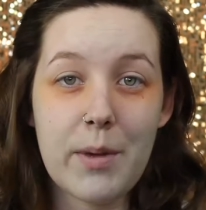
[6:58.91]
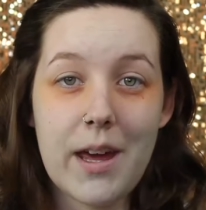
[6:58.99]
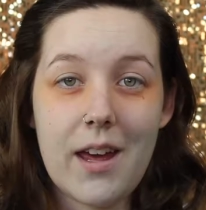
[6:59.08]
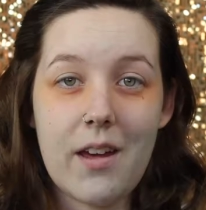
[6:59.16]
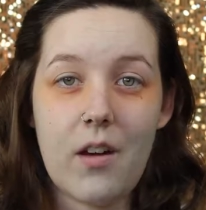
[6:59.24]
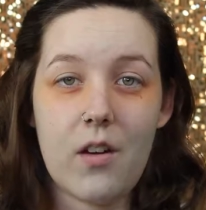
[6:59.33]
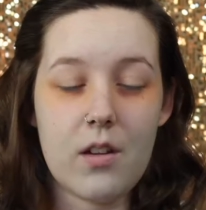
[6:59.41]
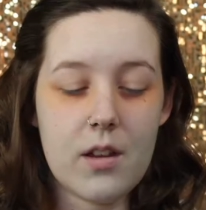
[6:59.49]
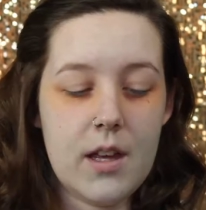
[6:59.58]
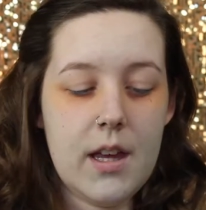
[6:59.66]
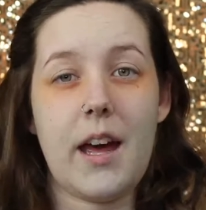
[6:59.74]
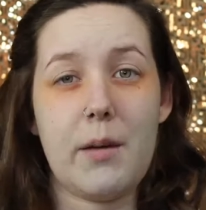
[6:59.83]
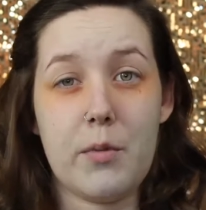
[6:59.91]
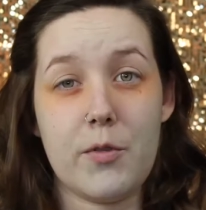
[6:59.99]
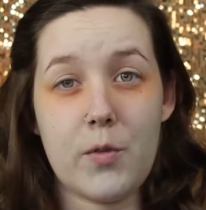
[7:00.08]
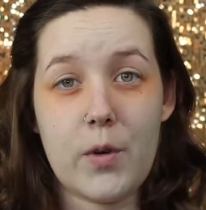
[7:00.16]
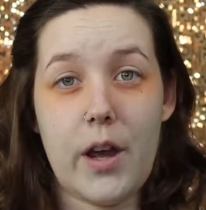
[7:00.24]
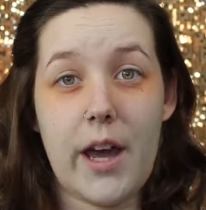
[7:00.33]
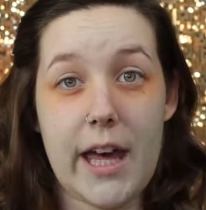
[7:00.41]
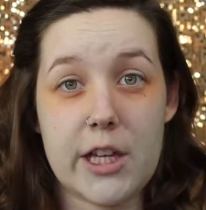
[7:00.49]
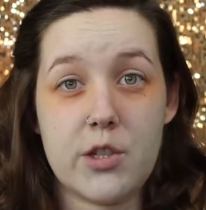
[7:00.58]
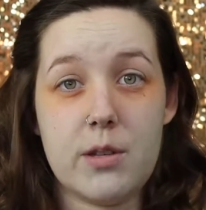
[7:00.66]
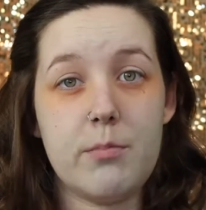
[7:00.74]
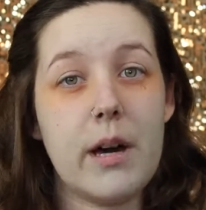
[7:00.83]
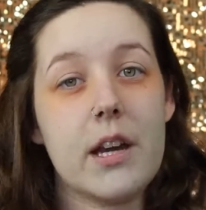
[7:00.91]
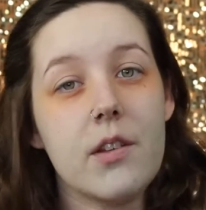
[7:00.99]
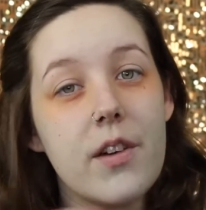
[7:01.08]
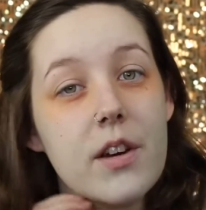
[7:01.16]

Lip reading: pale. Before I actually bought a